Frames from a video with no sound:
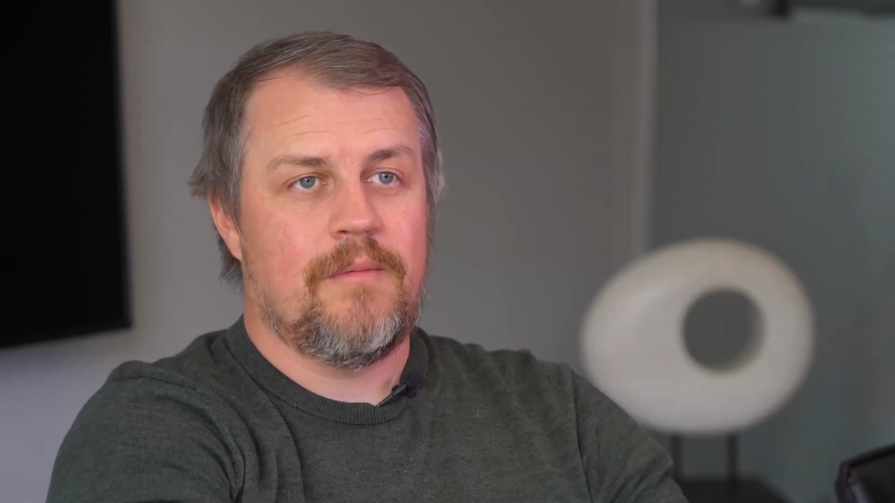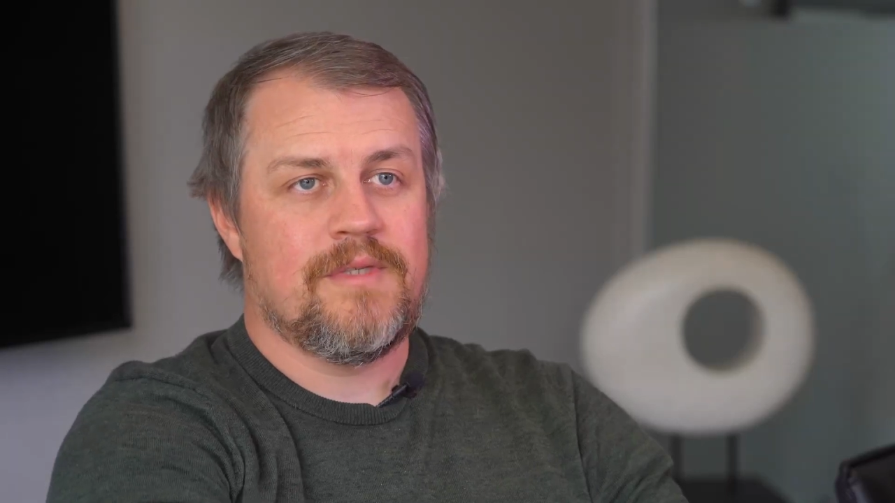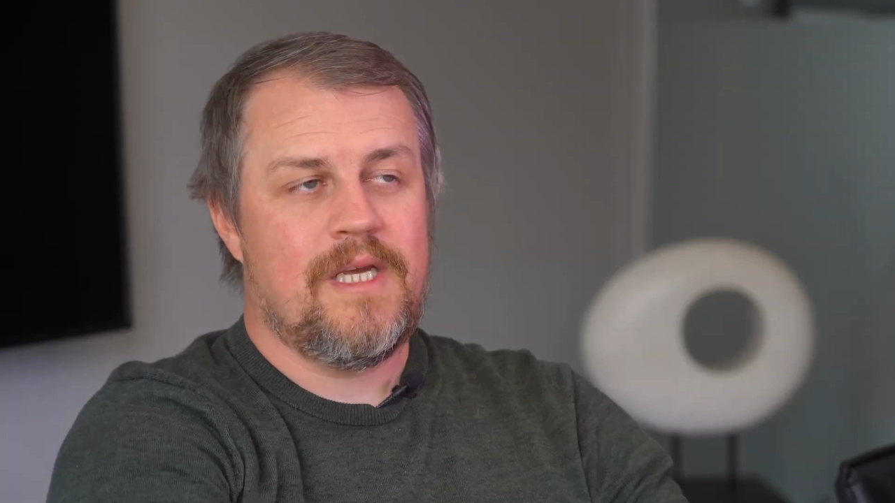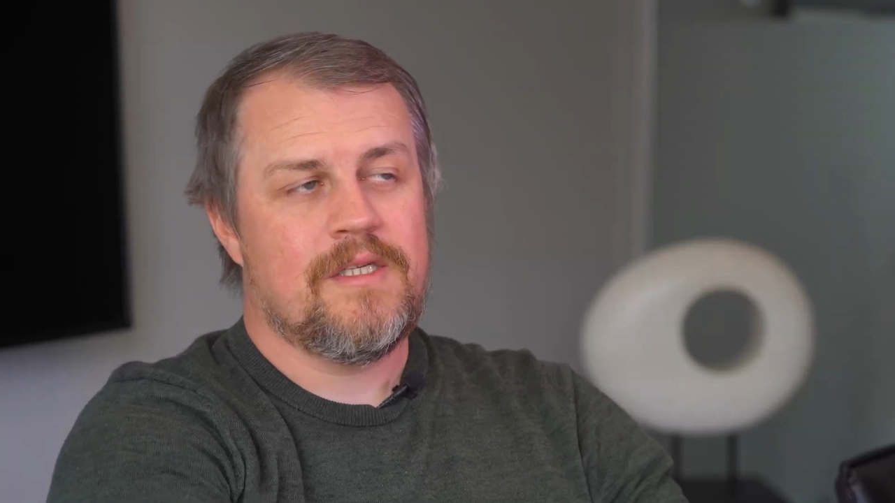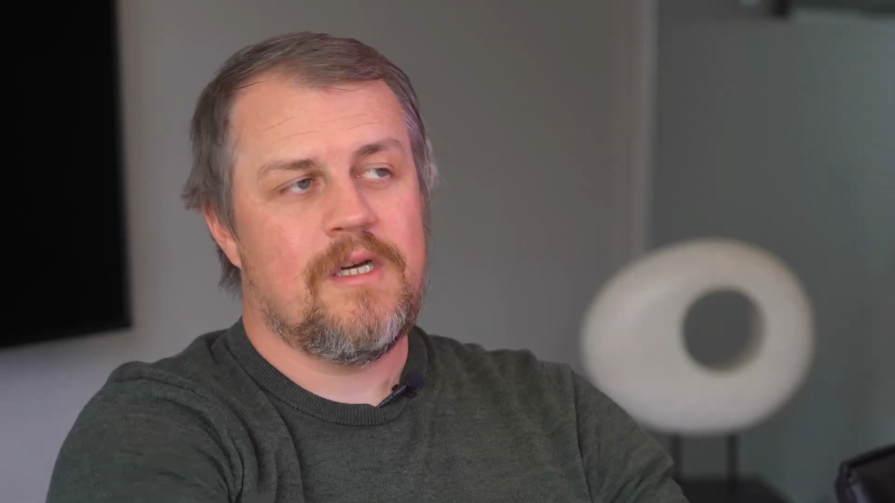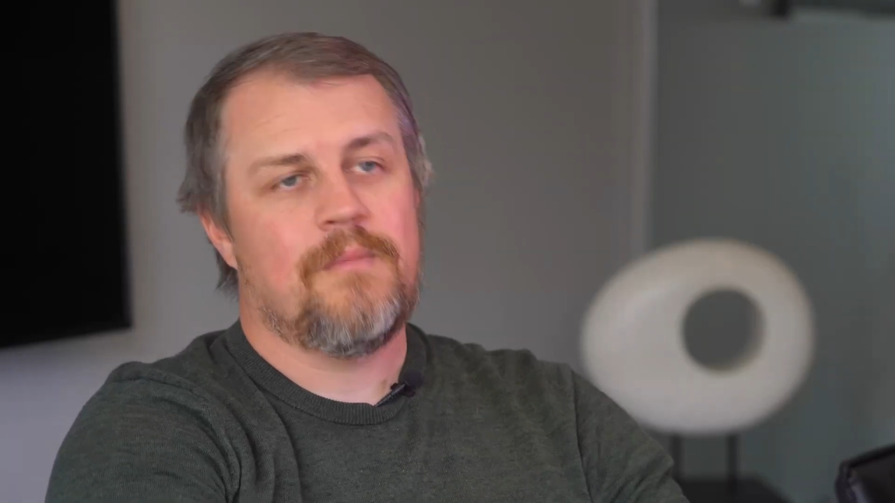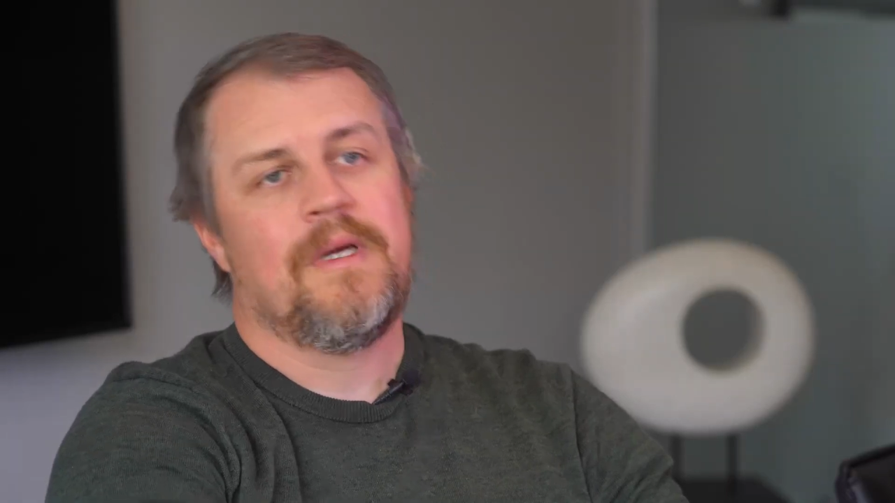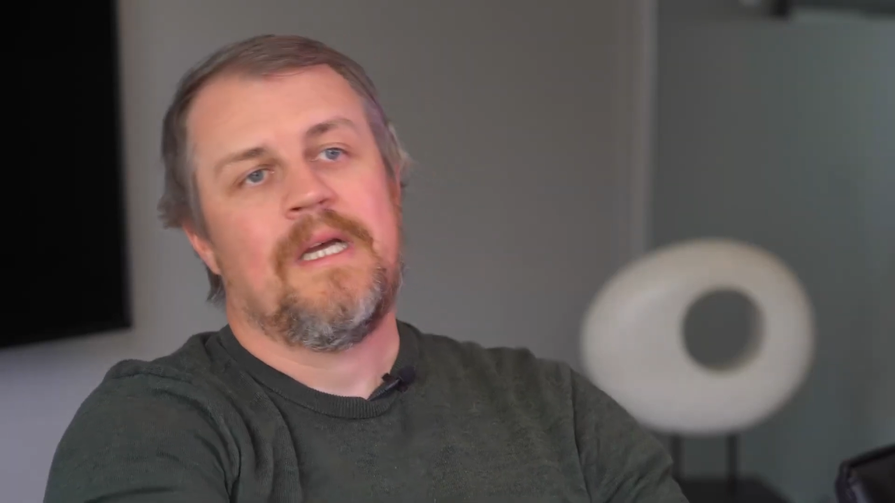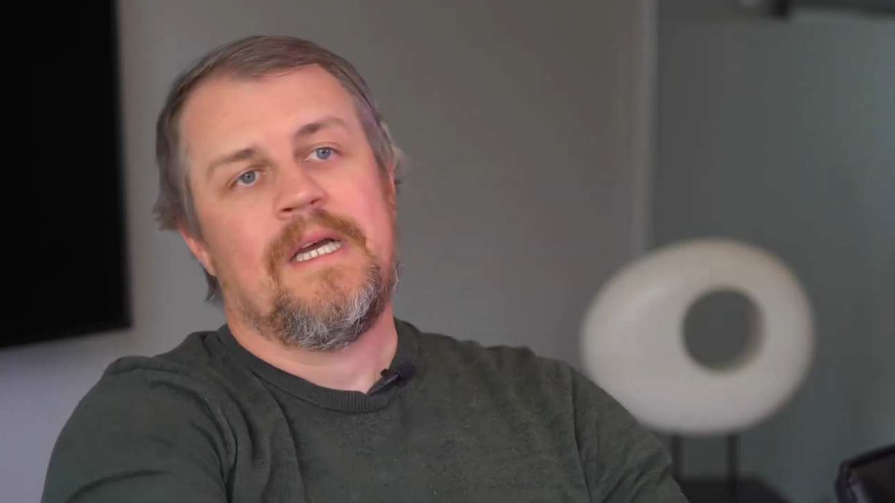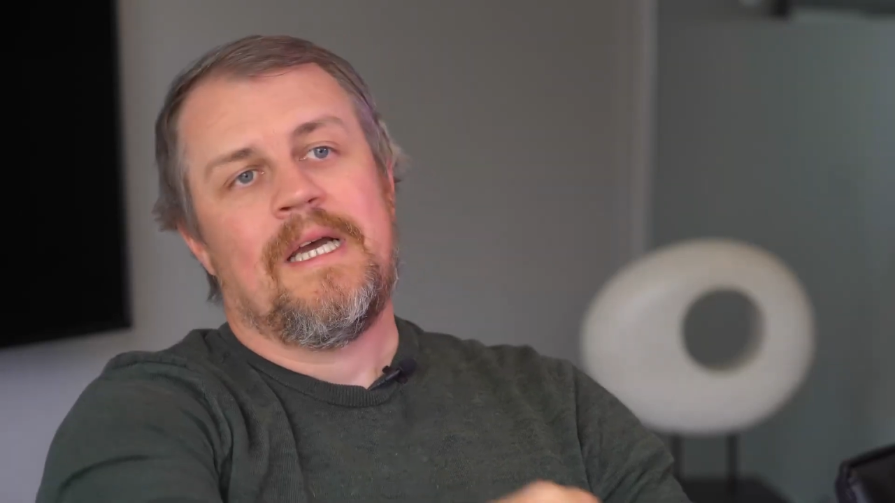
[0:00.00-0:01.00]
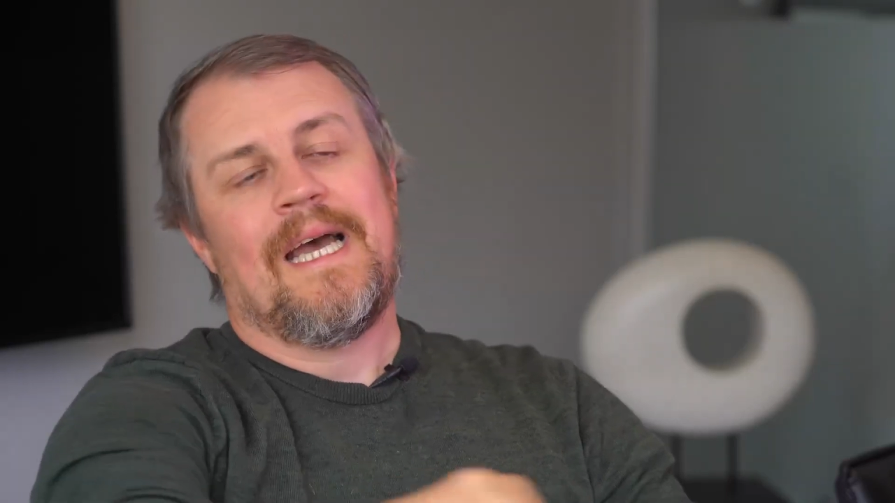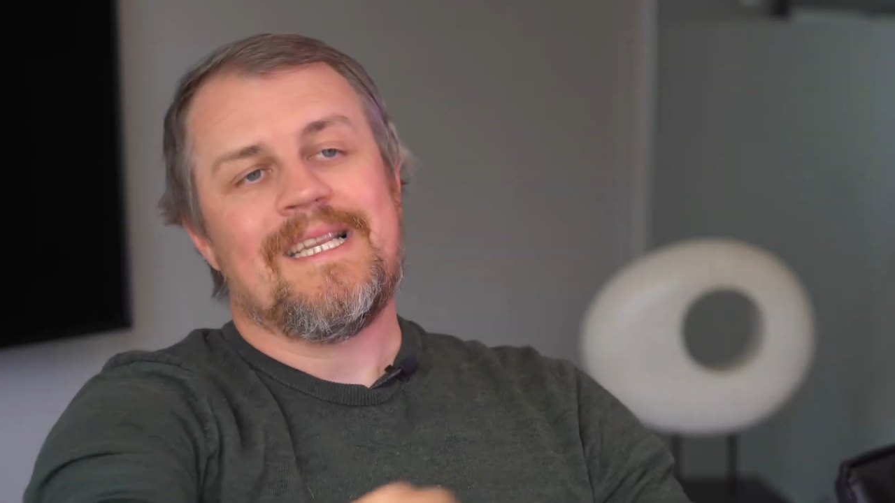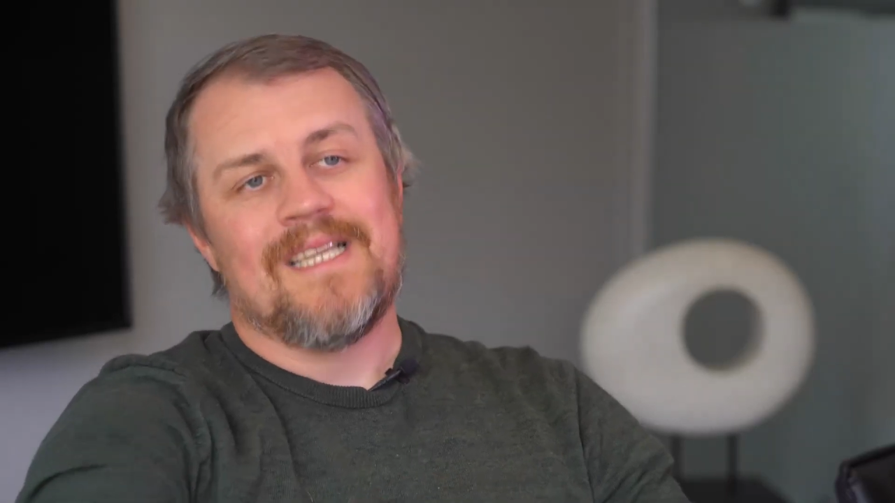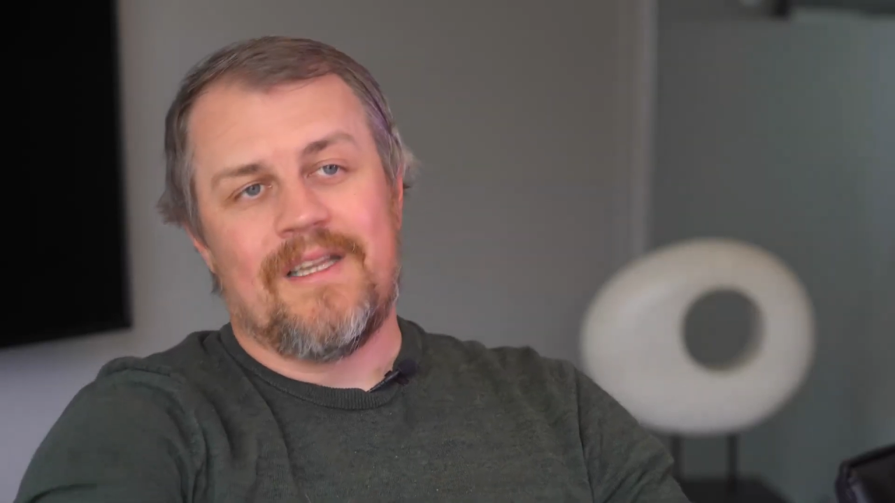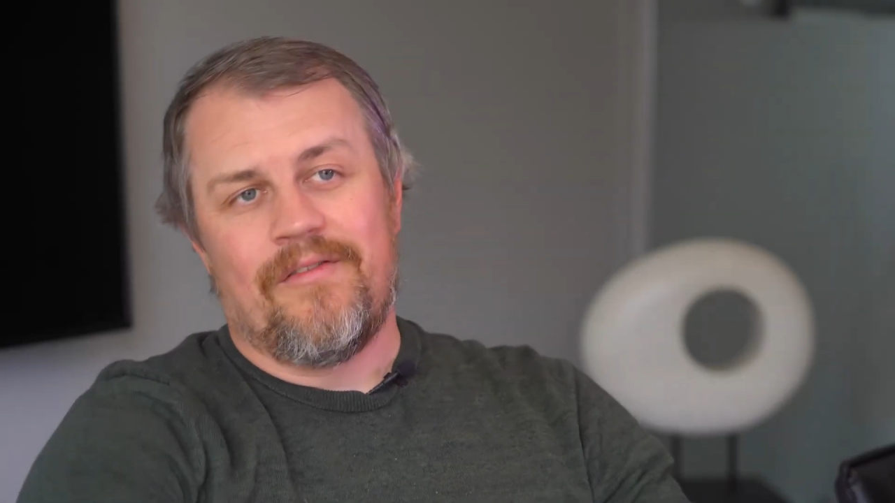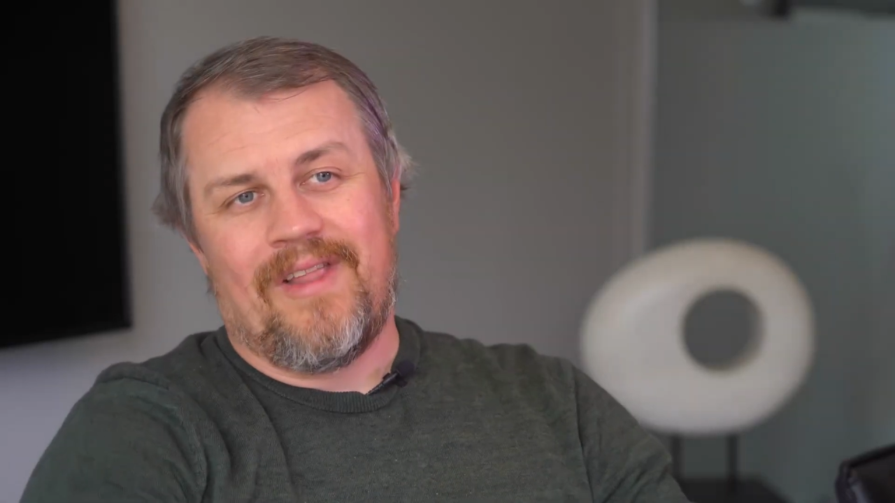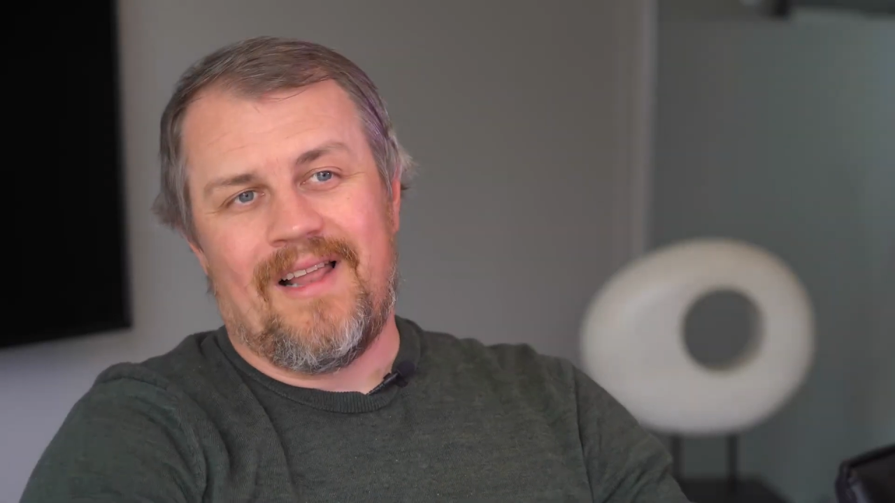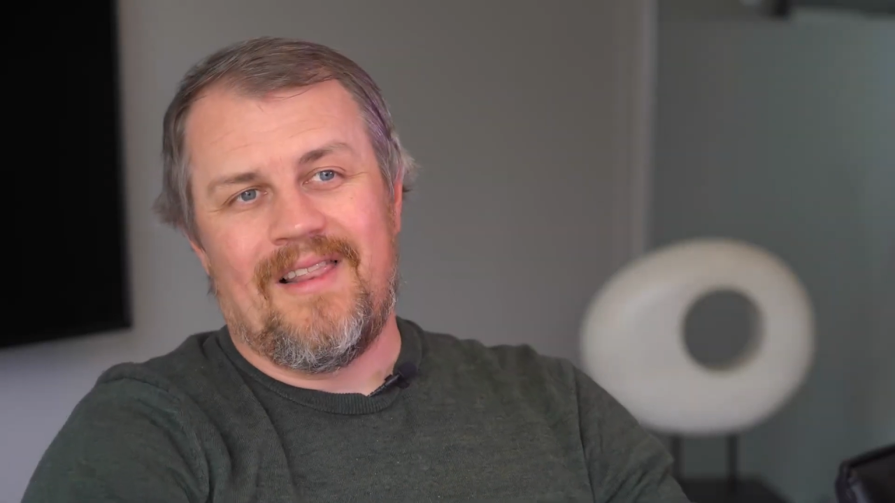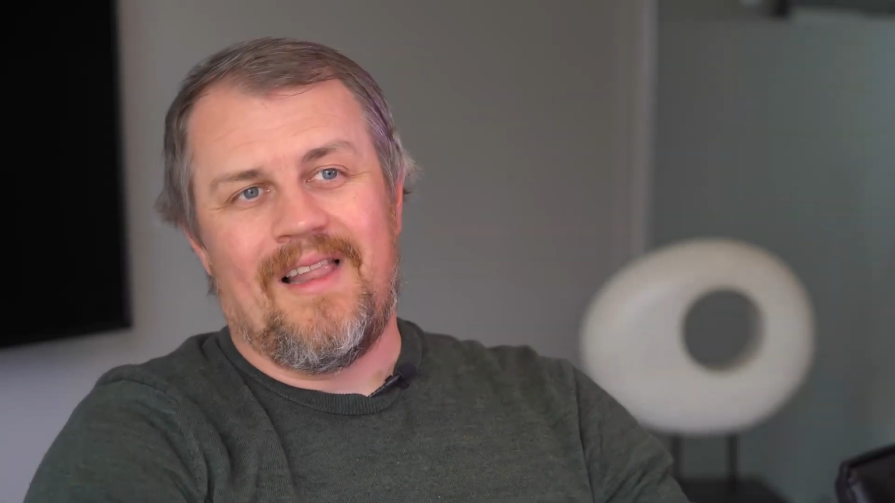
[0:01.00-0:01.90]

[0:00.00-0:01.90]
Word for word: setup, and deliver that